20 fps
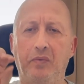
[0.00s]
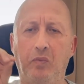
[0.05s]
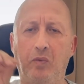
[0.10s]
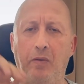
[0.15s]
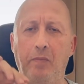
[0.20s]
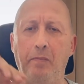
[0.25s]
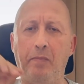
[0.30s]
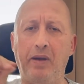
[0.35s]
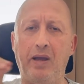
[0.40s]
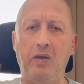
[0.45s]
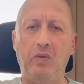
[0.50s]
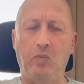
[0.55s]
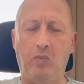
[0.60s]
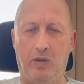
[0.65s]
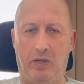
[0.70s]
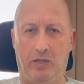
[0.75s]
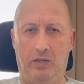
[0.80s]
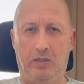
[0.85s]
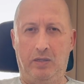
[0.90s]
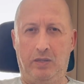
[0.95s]
one by
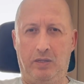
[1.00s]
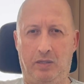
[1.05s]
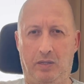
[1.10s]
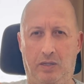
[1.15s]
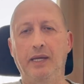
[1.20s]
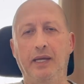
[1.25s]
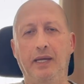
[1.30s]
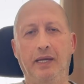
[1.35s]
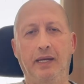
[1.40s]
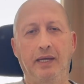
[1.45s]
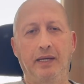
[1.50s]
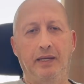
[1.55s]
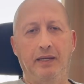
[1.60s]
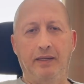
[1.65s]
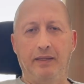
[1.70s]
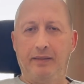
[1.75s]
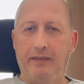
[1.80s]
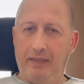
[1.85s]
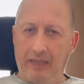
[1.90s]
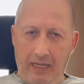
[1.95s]
one,
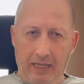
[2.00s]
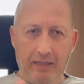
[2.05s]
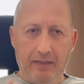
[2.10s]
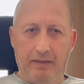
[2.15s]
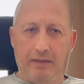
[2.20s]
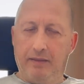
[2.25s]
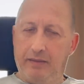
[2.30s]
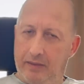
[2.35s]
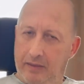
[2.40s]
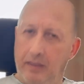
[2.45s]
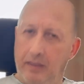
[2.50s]
then